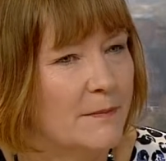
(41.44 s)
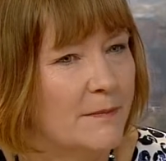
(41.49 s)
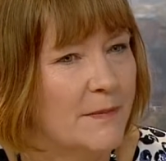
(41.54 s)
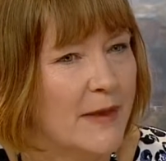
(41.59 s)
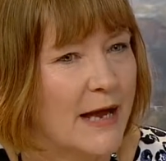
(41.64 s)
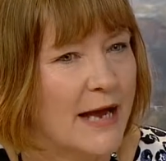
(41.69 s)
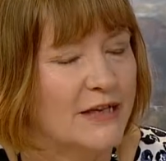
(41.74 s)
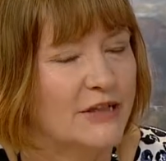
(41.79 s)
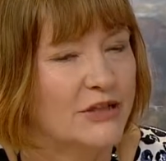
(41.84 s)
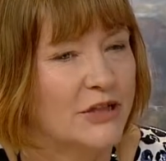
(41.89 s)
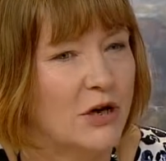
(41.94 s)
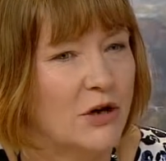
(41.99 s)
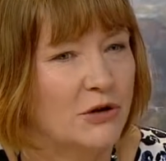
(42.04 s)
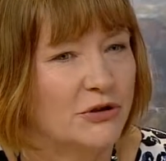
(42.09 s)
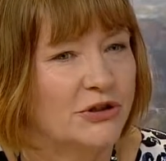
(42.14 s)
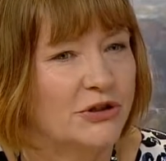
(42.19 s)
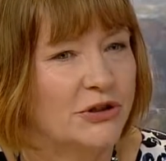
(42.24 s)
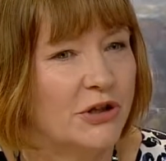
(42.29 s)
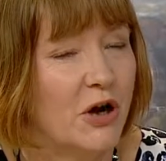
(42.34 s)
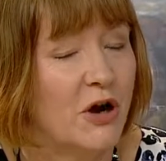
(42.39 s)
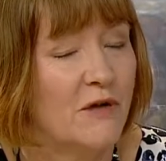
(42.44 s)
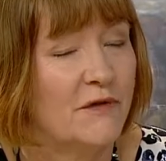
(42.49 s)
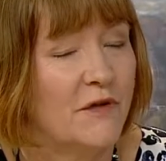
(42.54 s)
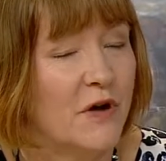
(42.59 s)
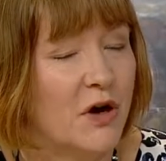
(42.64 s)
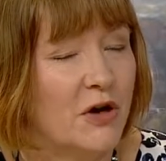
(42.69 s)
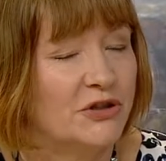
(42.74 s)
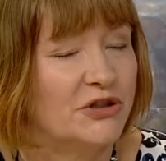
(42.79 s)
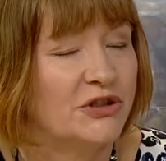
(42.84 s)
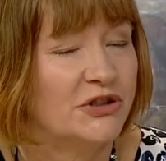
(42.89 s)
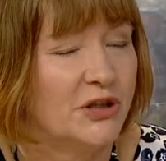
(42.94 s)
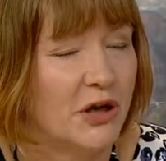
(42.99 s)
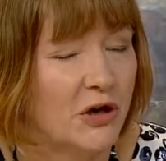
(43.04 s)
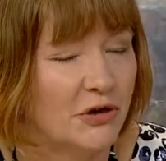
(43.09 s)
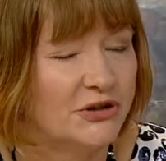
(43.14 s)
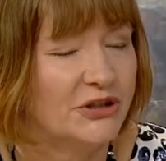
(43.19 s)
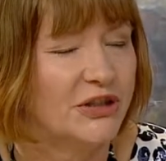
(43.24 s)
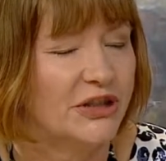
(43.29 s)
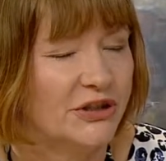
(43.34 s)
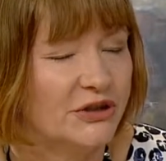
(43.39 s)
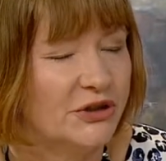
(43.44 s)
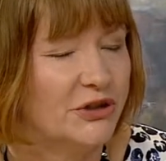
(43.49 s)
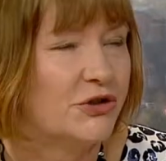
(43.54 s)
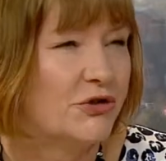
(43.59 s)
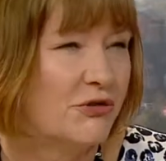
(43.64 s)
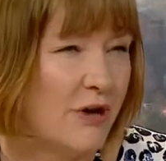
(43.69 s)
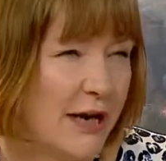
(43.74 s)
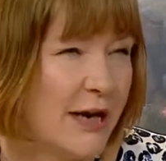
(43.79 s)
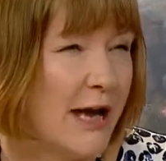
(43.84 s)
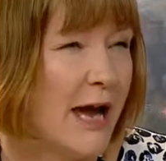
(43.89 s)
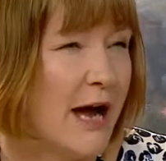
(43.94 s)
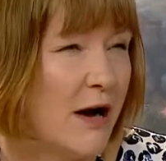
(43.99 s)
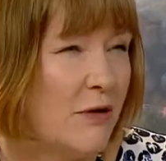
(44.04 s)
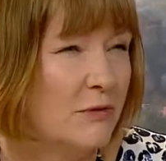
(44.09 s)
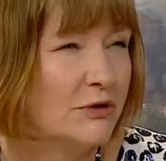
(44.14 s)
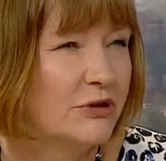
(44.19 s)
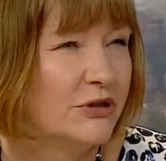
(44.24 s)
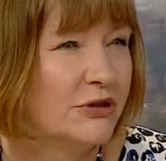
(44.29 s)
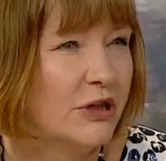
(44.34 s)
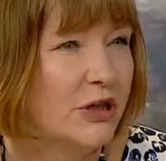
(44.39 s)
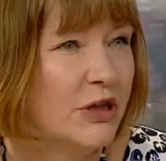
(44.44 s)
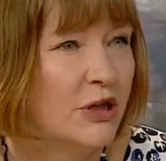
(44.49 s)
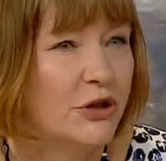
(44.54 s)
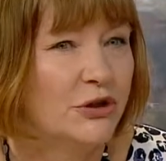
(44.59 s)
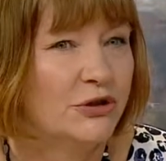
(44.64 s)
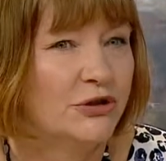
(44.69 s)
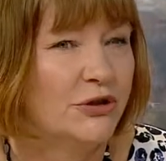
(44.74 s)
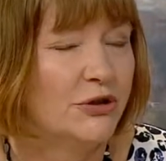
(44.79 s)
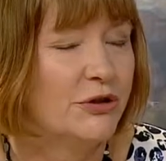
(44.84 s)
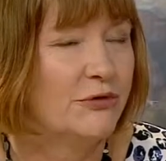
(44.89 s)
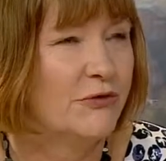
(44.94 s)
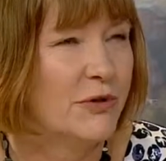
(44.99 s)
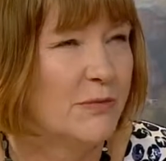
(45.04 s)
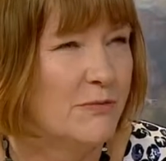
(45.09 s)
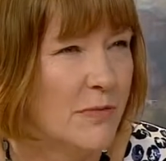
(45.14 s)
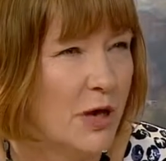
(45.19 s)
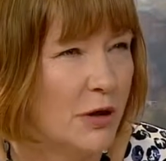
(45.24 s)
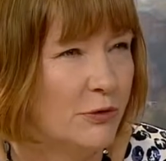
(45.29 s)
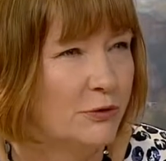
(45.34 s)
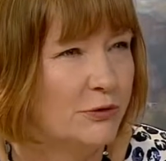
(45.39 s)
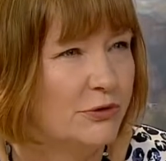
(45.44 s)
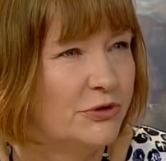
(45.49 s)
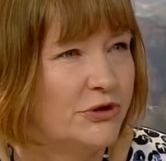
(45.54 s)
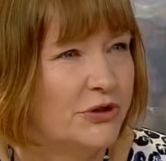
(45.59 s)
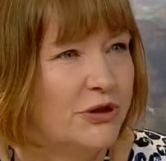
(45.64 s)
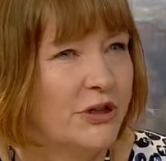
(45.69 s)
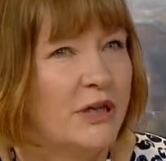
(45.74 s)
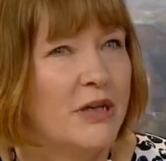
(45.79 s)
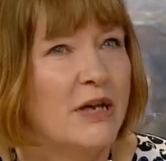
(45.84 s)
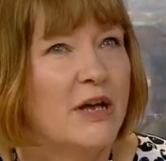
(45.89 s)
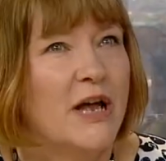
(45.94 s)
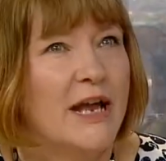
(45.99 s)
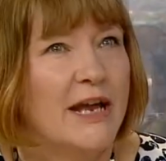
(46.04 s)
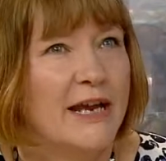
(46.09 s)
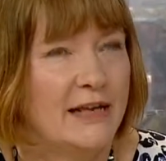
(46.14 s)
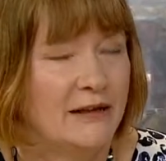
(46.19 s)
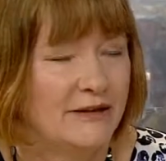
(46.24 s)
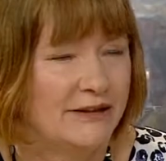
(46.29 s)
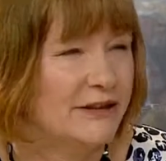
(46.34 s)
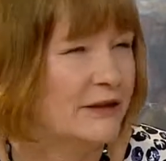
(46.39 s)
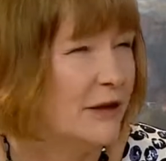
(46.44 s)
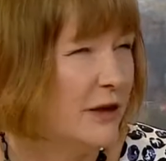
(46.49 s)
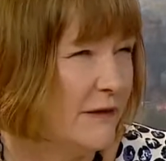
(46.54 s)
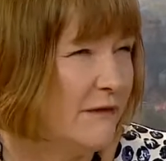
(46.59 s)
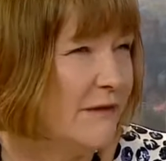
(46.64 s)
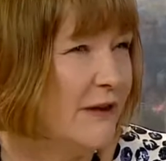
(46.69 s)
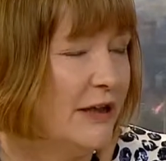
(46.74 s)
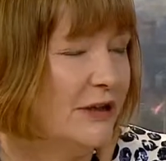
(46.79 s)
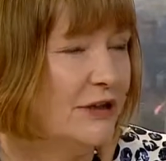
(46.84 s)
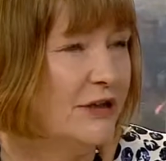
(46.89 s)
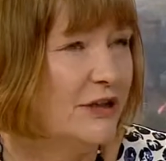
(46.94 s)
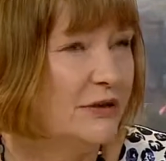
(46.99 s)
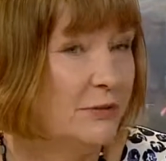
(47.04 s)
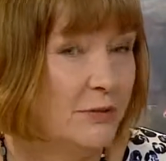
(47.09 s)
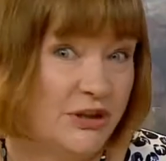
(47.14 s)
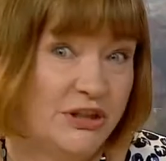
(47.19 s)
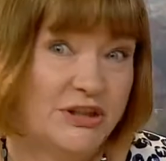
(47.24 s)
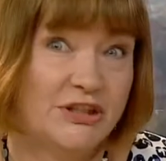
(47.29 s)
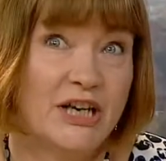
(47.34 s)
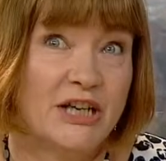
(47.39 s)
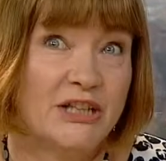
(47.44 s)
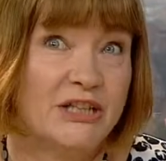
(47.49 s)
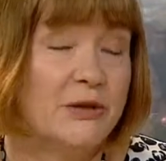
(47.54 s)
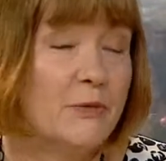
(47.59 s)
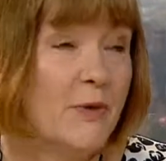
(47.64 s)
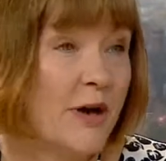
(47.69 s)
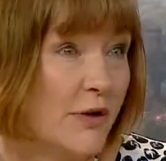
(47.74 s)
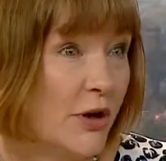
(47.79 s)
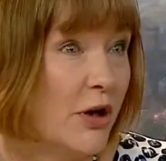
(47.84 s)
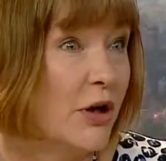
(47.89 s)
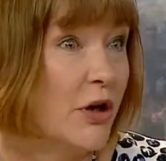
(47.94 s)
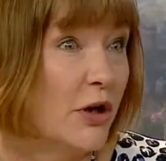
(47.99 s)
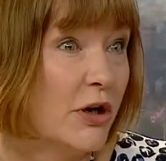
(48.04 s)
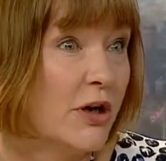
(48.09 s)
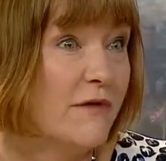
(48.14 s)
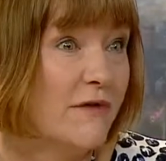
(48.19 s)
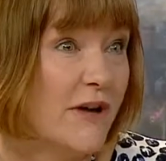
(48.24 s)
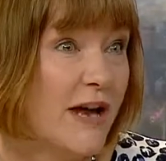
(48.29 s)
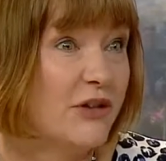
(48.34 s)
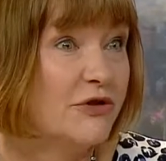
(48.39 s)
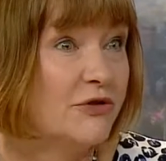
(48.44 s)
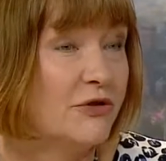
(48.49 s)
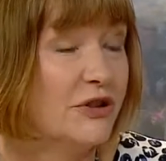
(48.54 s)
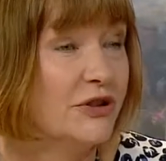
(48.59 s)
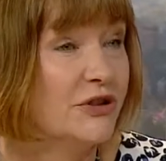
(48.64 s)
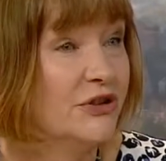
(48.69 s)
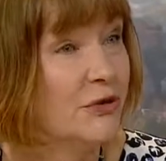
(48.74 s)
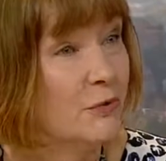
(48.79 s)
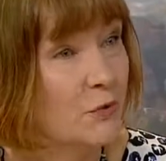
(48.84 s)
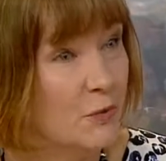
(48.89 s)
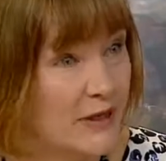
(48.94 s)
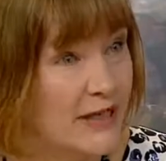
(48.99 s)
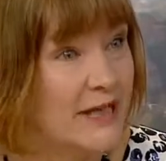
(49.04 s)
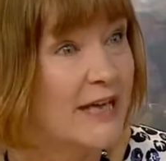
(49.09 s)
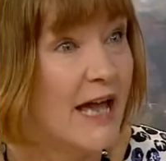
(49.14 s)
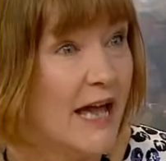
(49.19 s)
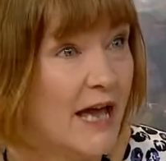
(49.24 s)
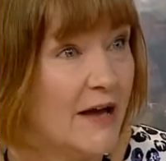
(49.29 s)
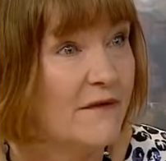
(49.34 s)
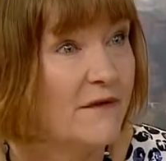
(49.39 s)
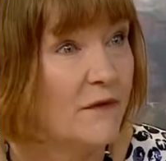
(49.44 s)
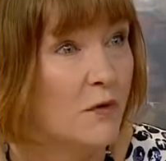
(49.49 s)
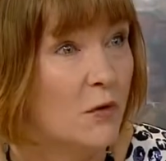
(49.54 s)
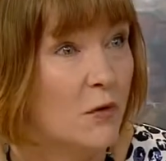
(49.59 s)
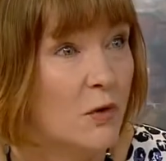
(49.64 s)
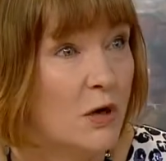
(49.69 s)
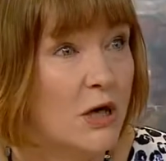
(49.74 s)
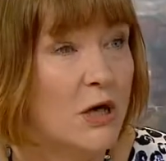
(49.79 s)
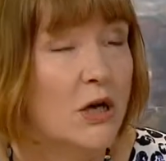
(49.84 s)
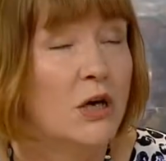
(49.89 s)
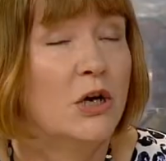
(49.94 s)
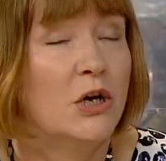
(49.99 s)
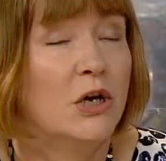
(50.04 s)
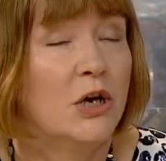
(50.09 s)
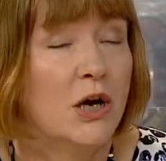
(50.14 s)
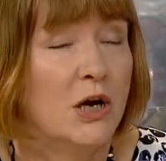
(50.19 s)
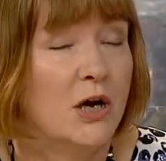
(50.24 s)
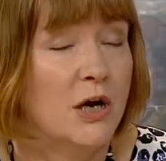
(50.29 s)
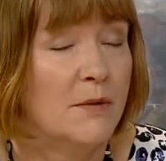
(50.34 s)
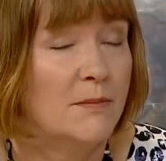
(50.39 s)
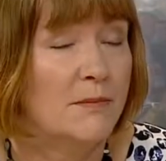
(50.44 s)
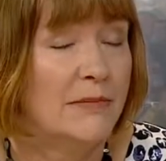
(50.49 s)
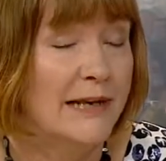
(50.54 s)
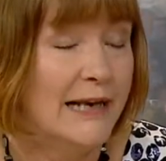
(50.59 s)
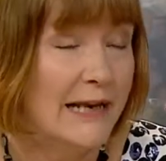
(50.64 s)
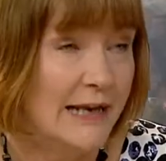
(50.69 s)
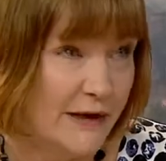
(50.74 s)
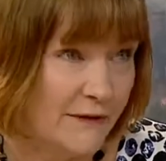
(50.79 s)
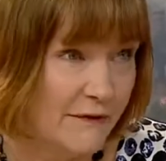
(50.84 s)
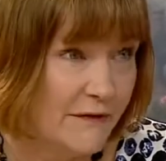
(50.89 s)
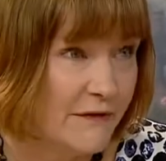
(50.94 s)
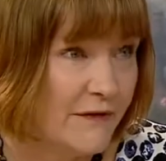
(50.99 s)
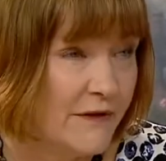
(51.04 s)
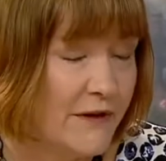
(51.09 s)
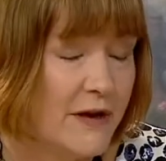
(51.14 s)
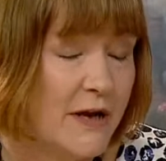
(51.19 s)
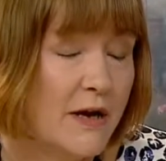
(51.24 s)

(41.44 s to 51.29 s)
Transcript: and our staff are starting to trek out to the remote hillside villages, which is actually where the Gurkha veterans that we care for live,